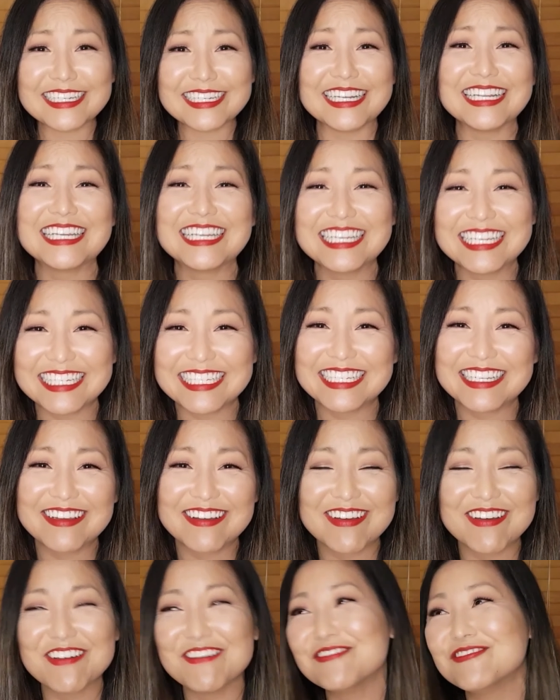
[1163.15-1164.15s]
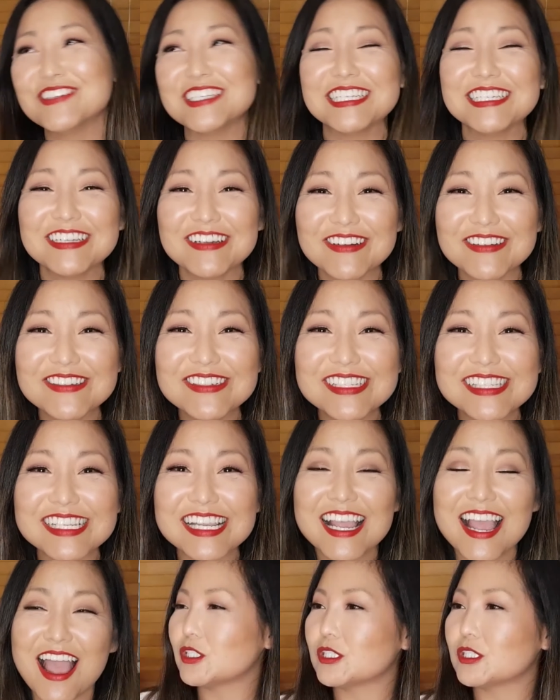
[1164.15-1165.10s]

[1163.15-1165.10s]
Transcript: in her videos.